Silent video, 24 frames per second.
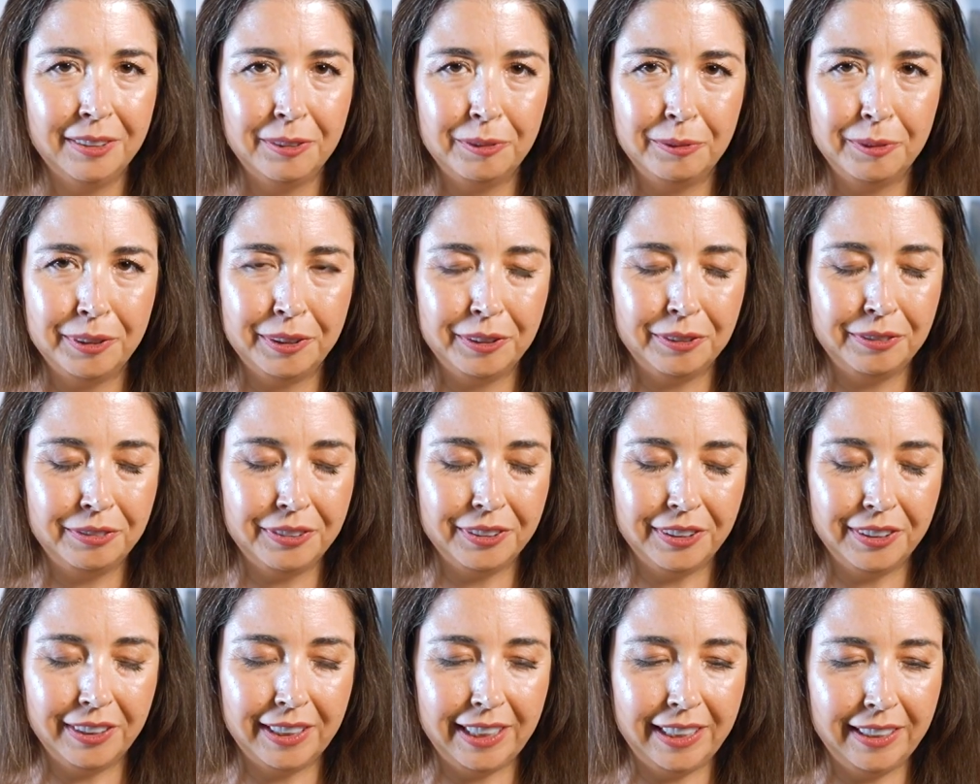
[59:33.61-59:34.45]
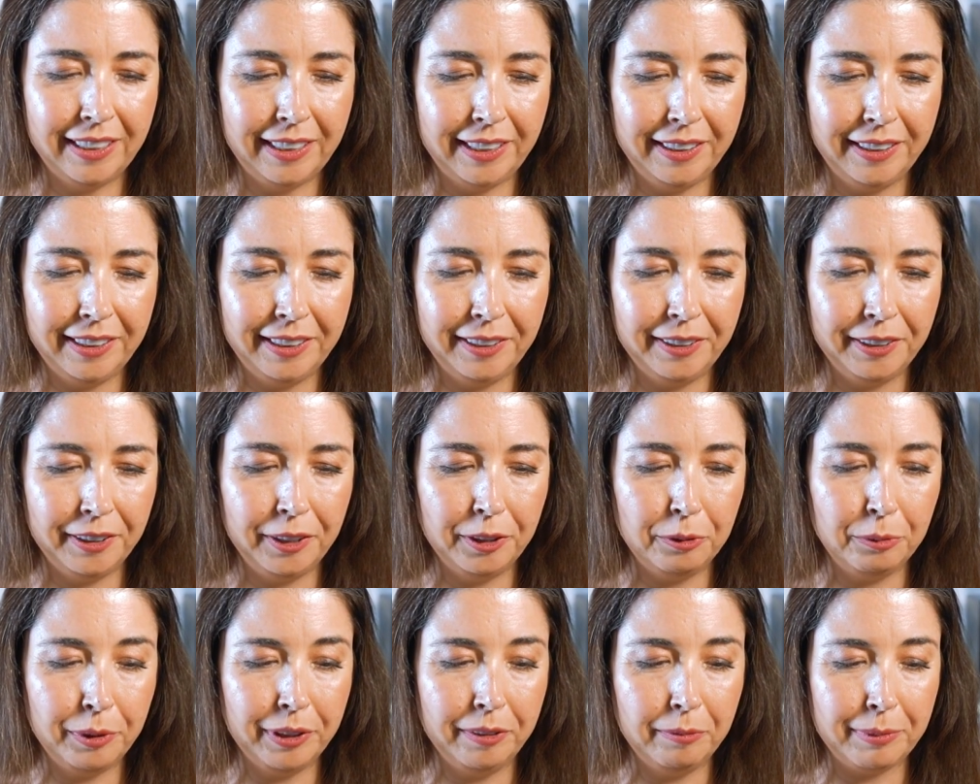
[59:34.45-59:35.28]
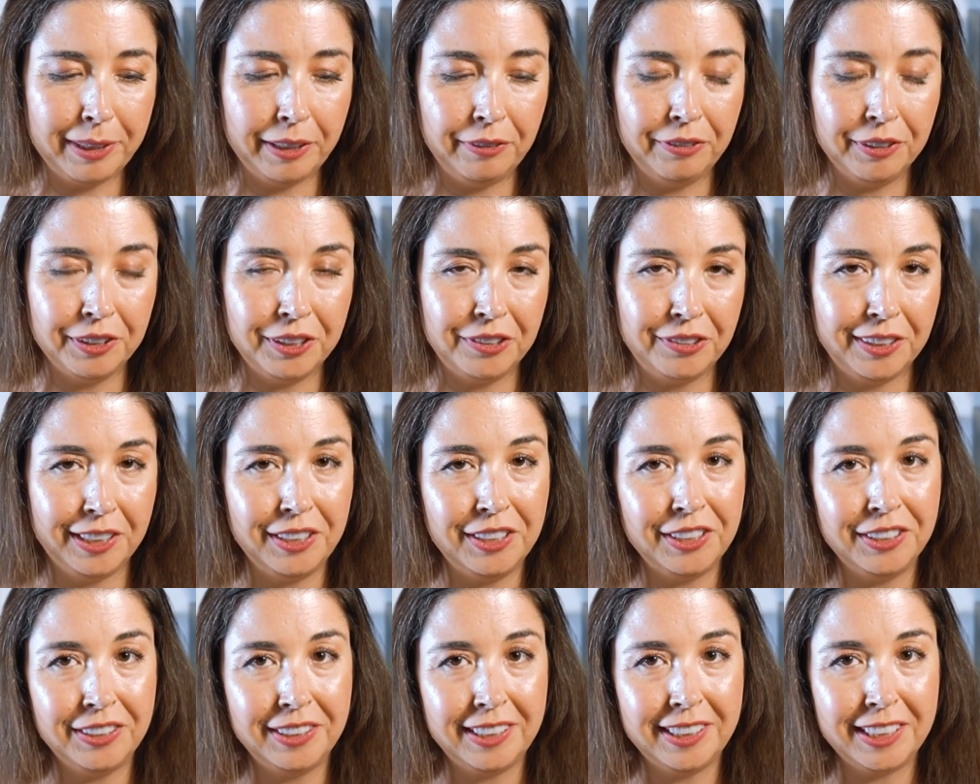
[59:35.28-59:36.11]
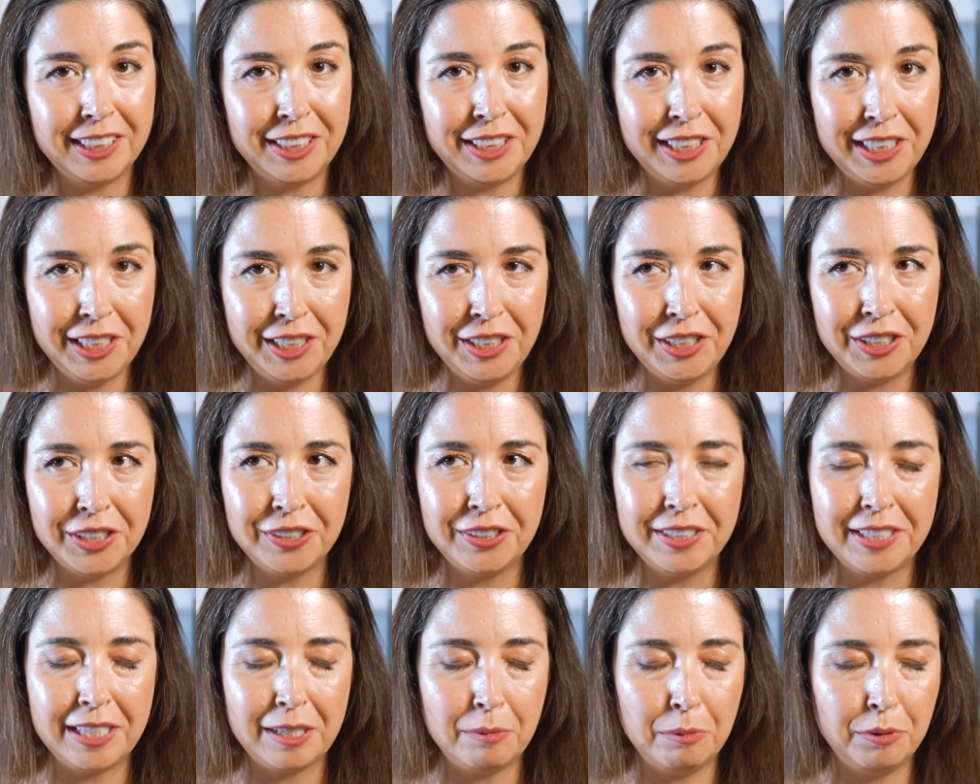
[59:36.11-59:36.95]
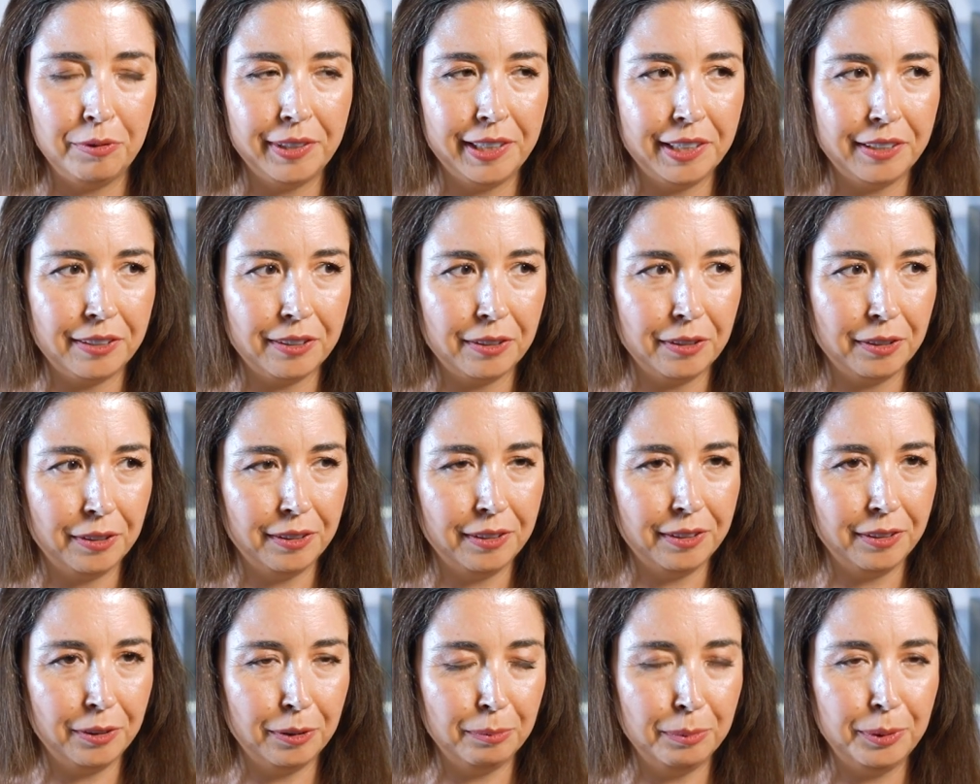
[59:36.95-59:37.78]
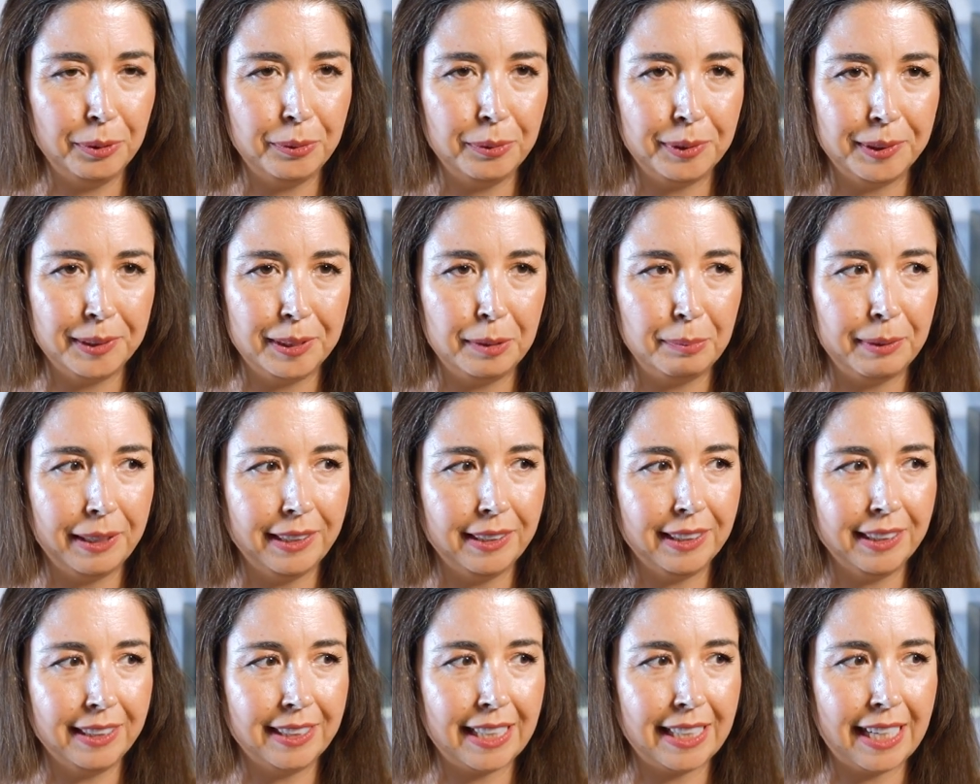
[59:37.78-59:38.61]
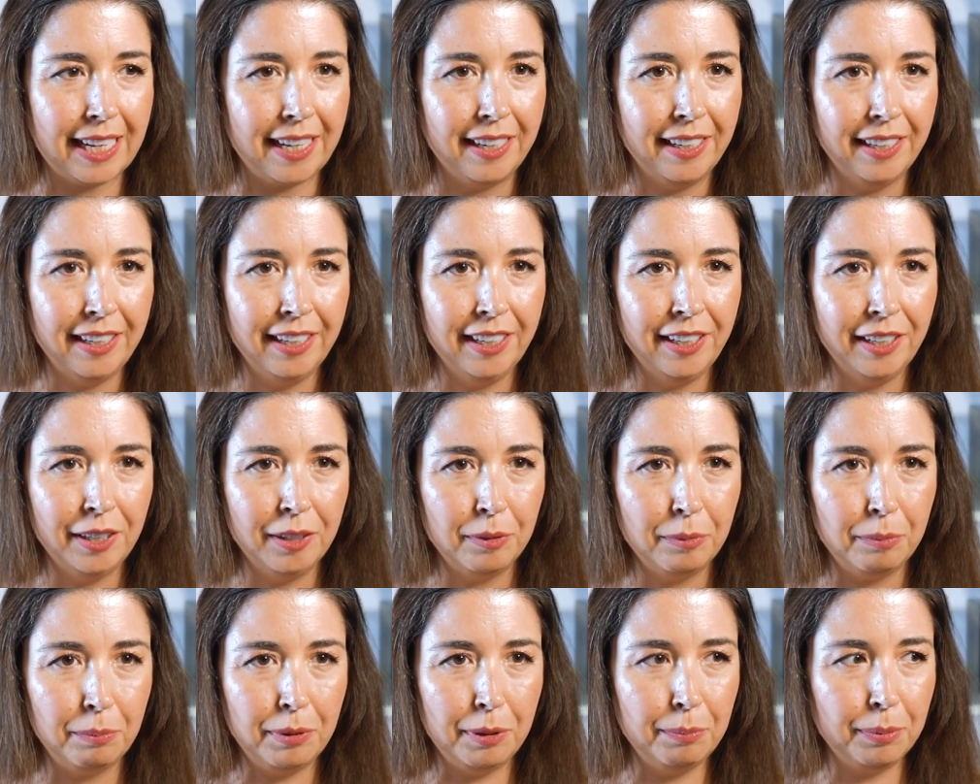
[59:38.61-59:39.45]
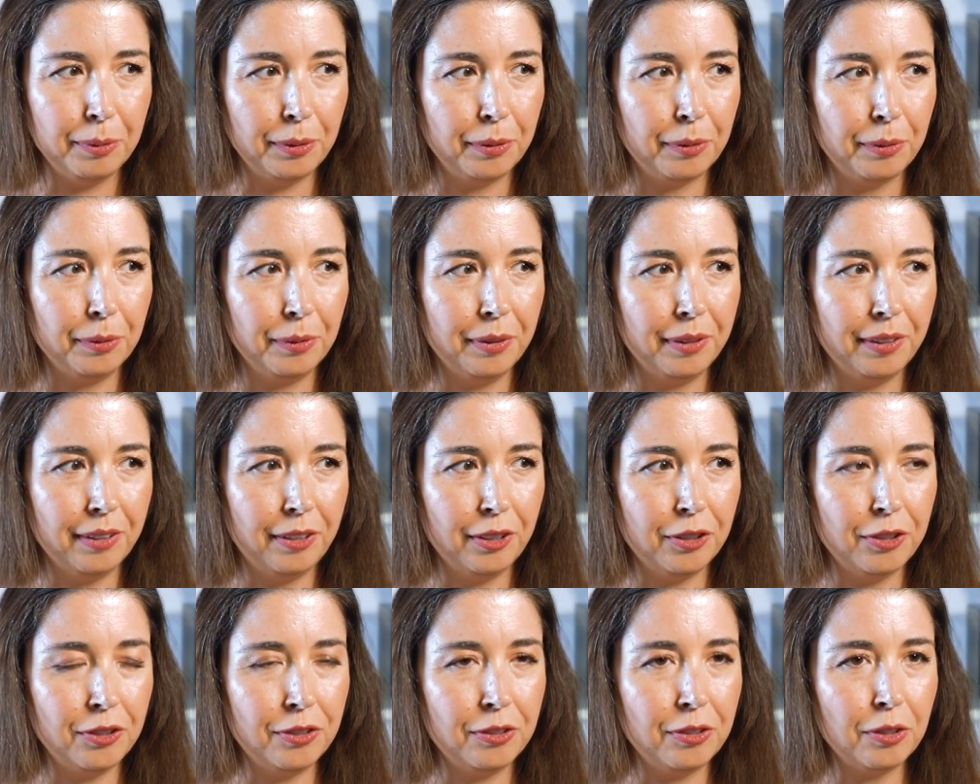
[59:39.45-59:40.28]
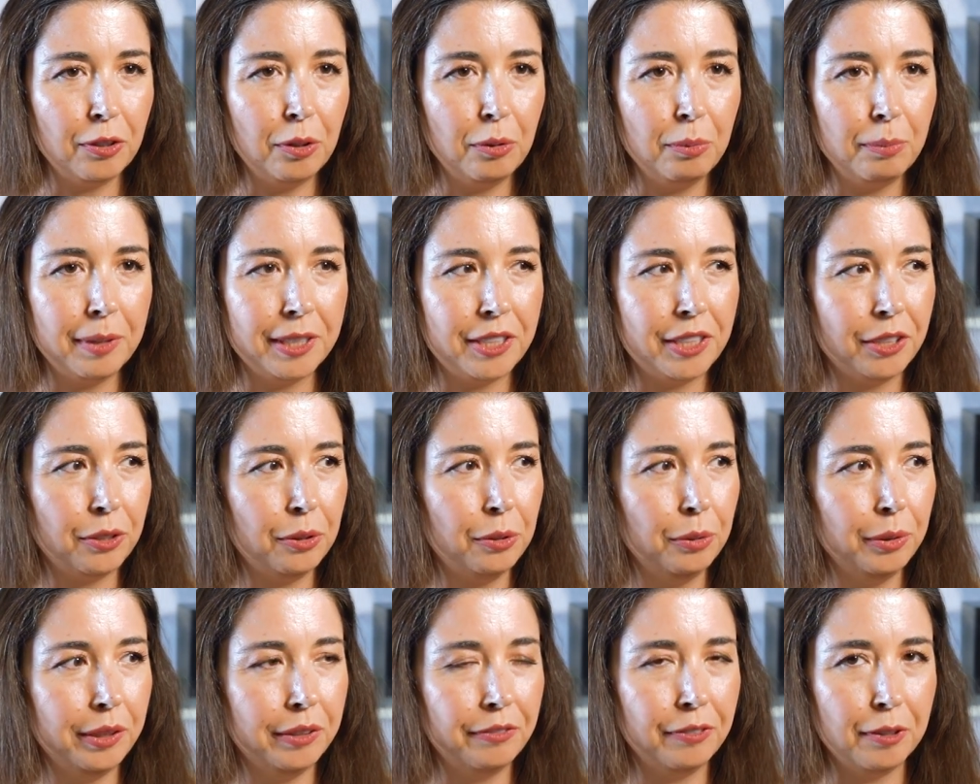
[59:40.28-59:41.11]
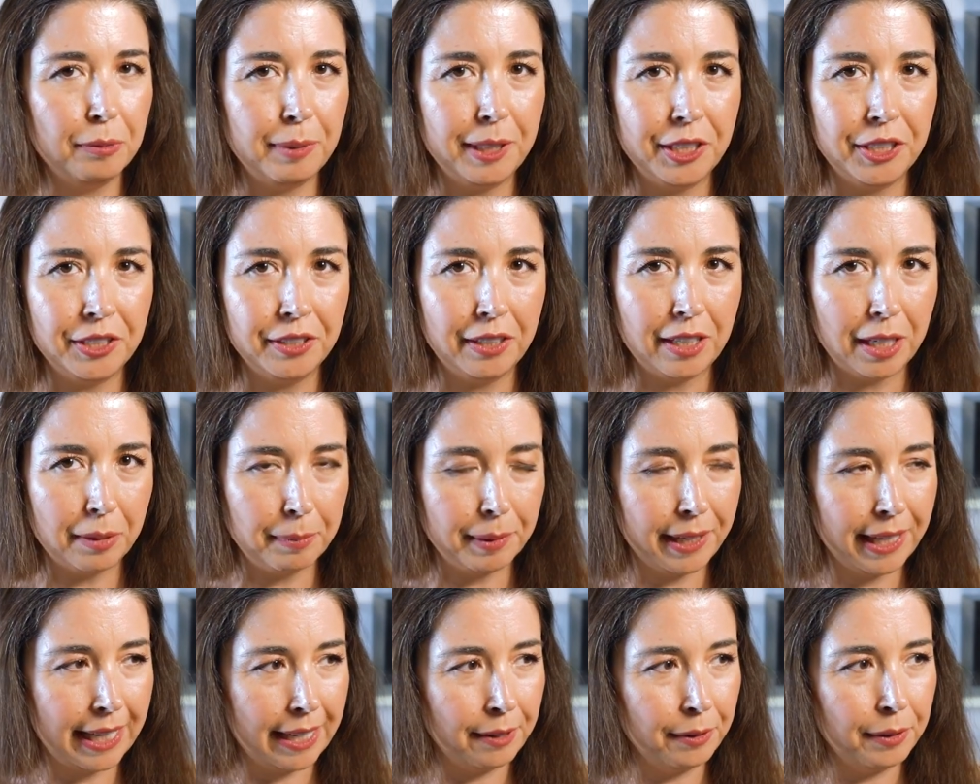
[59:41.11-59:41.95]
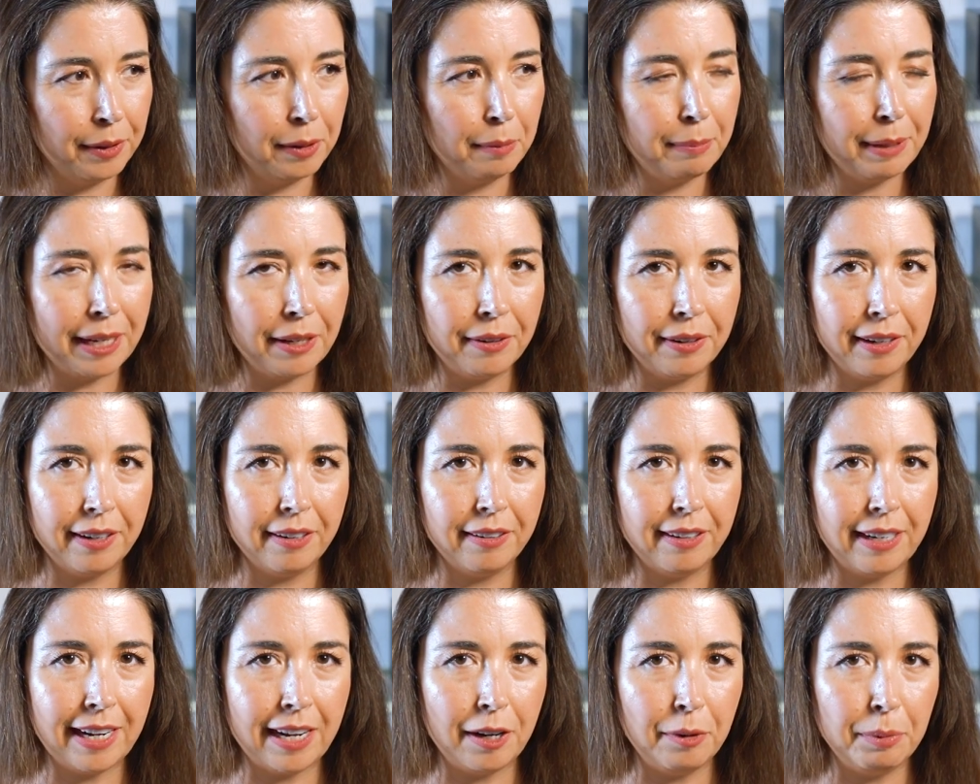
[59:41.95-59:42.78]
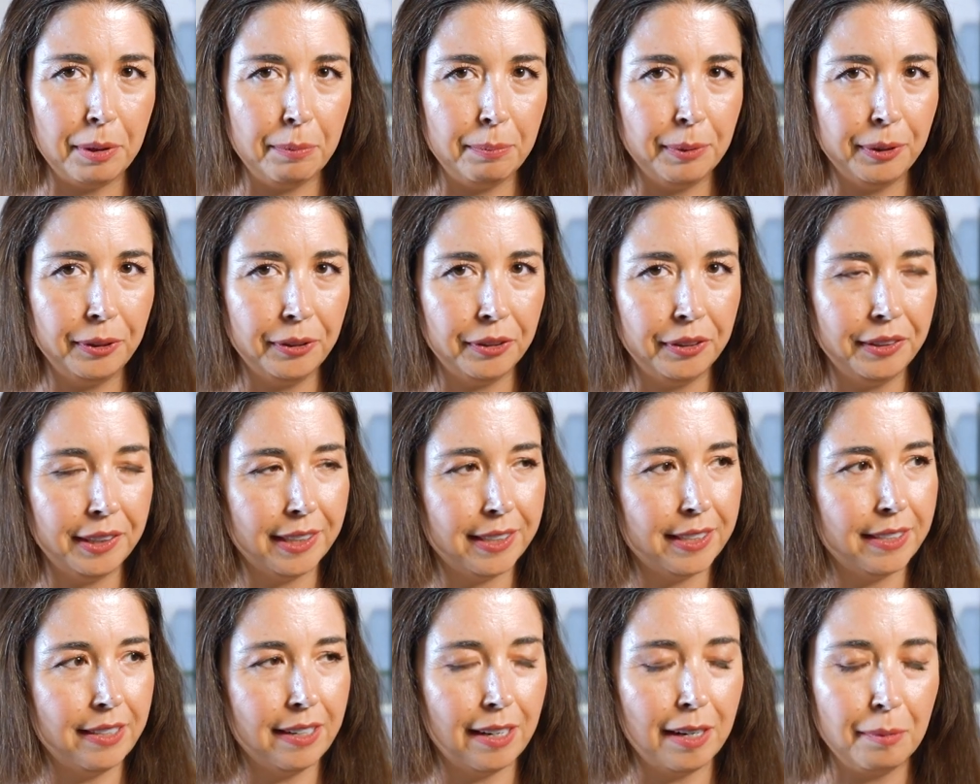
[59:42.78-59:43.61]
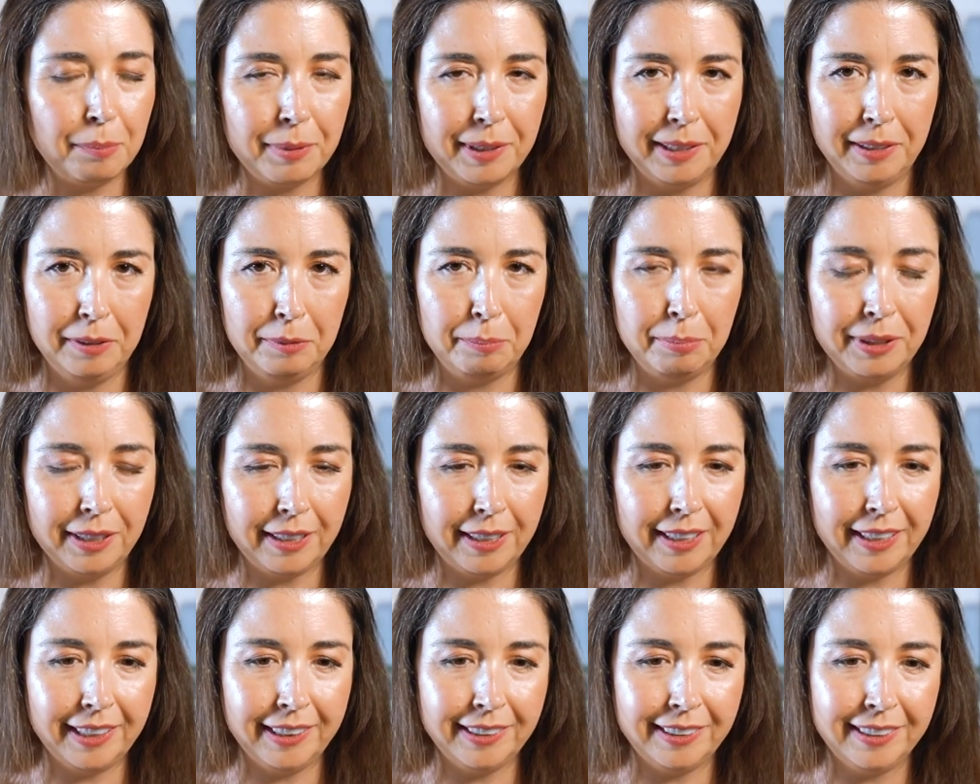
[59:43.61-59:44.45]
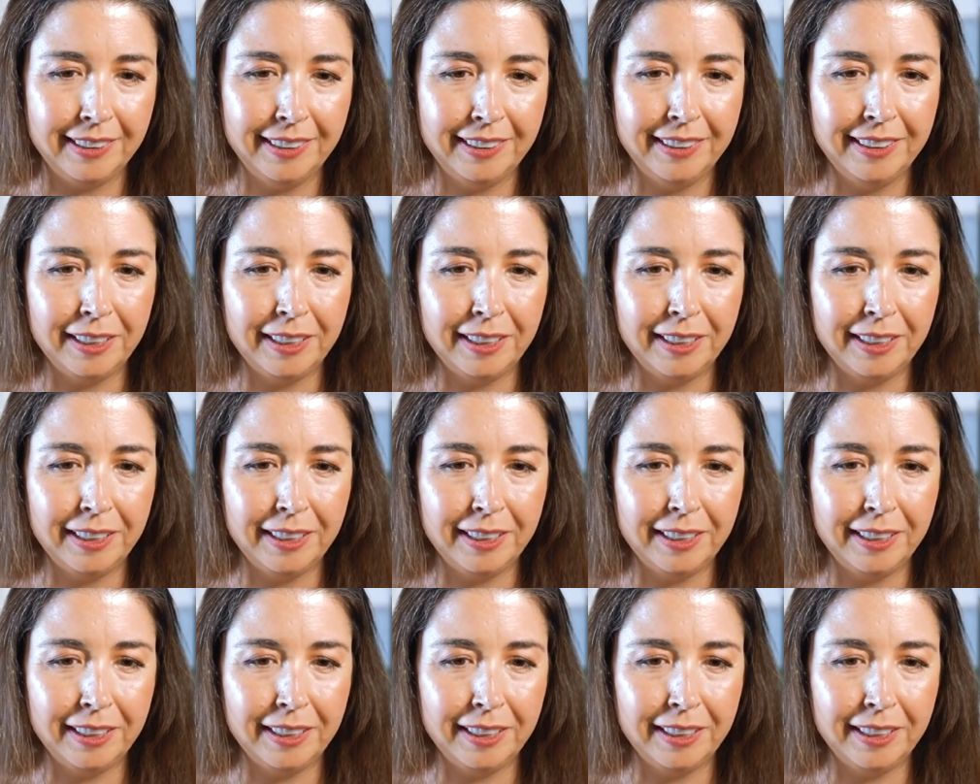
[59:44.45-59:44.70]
Wonderful. And I think, you know, one of my frustrations as a teacher and now moving into the homeschooling space is that there's so much cool information coming out about how people learn that's not being applied.